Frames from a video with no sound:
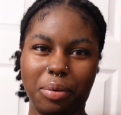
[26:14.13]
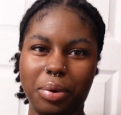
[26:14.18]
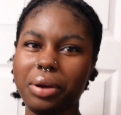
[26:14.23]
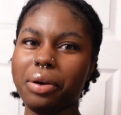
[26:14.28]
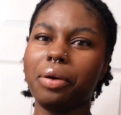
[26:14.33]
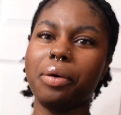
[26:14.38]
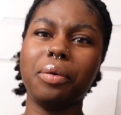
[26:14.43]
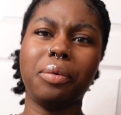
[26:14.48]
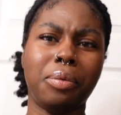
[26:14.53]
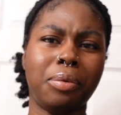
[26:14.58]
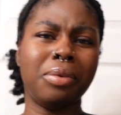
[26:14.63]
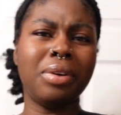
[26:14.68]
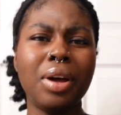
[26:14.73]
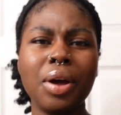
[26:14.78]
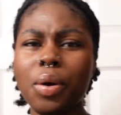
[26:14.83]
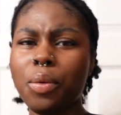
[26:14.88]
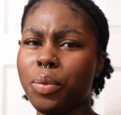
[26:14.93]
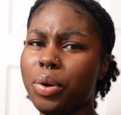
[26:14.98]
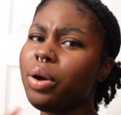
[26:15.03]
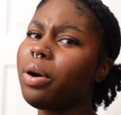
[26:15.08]
We gonna
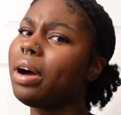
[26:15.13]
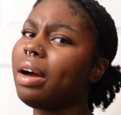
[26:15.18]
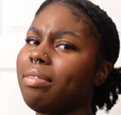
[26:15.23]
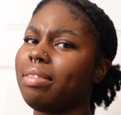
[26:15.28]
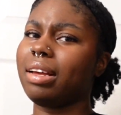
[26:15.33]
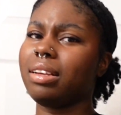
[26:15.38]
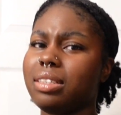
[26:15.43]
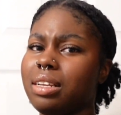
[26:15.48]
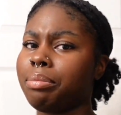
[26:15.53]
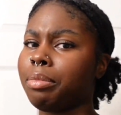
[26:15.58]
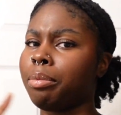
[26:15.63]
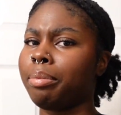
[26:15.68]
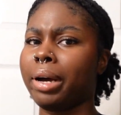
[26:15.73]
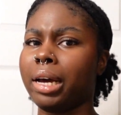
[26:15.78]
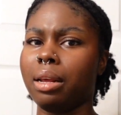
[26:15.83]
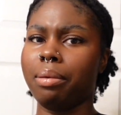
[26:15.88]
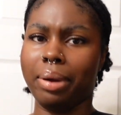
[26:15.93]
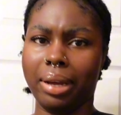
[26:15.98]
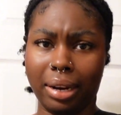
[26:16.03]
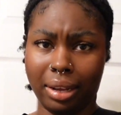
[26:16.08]
have that summer
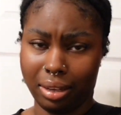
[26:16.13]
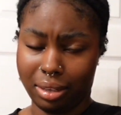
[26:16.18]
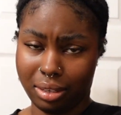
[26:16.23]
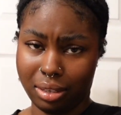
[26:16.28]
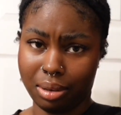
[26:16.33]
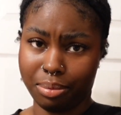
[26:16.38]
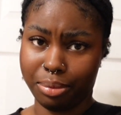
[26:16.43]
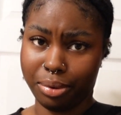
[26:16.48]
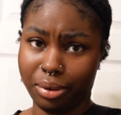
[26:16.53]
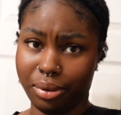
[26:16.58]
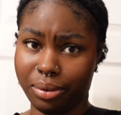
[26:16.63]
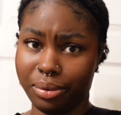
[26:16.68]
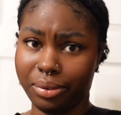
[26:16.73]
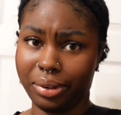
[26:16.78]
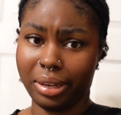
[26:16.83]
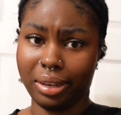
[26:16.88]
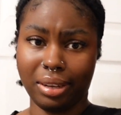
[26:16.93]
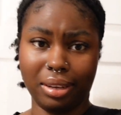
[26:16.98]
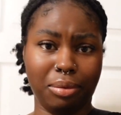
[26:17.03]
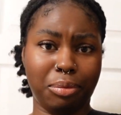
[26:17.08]
body by next summer,
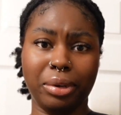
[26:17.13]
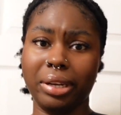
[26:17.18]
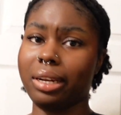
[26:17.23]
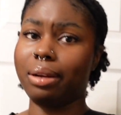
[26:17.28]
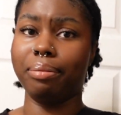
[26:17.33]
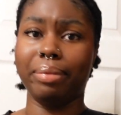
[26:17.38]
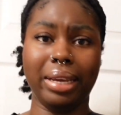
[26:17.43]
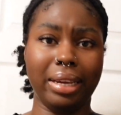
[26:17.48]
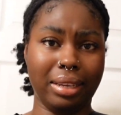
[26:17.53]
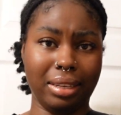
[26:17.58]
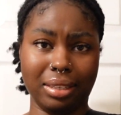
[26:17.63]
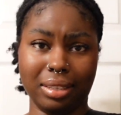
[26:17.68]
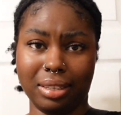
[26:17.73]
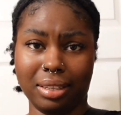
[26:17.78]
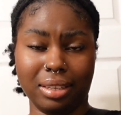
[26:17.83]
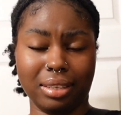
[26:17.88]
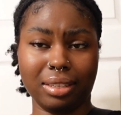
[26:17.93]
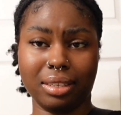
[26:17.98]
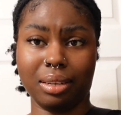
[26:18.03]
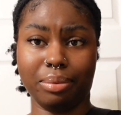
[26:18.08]
okay? We didn't make it to
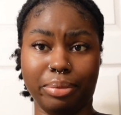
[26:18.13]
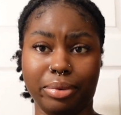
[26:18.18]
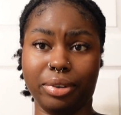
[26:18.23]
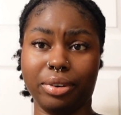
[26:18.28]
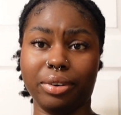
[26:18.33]
this summer.